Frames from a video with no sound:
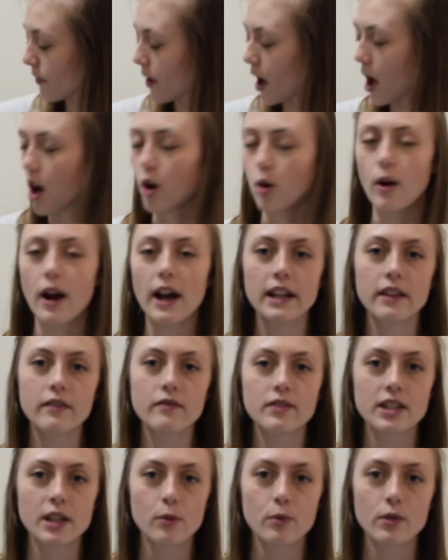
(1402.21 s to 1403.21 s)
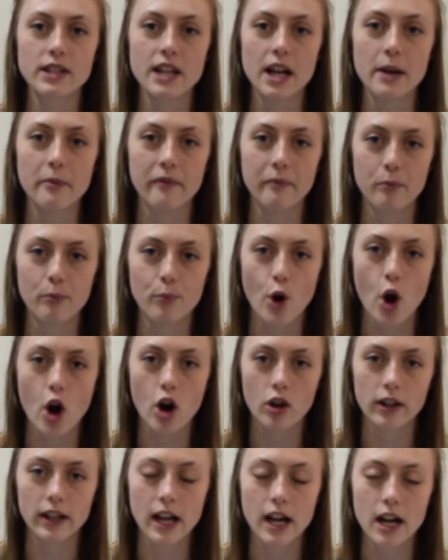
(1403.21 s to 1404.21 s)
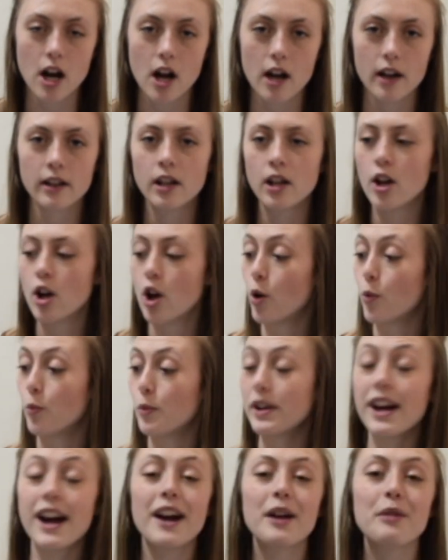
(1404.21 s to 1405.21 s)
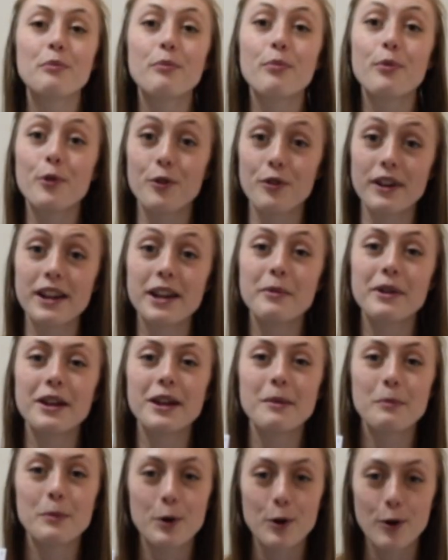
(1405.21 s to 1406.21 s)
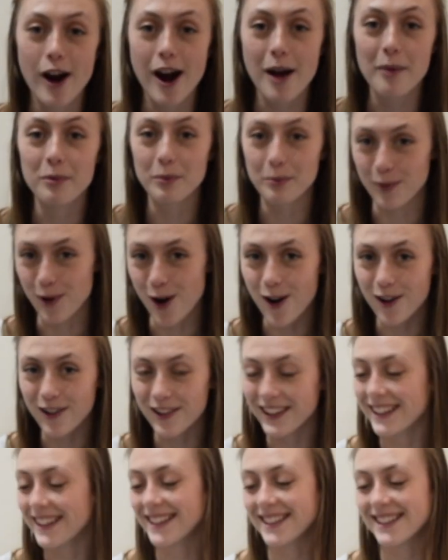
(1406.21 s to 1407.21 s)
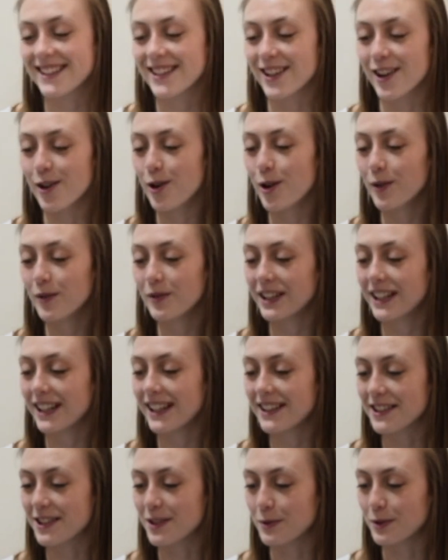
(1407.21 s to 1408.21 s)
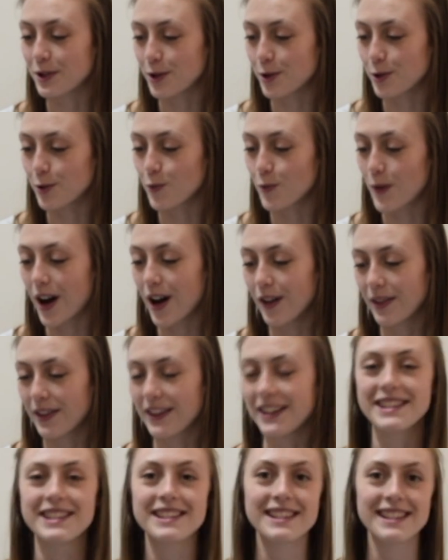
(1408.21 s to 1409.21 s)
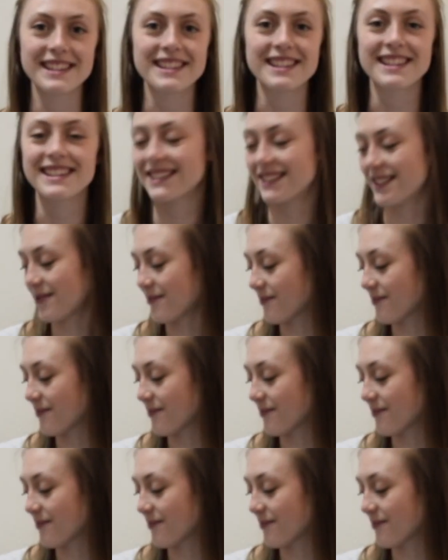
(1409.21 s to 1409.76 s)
Oh, I didn't even say what type of broccoli I got. We got premium crop broccoli, so hopefully this will do well this season.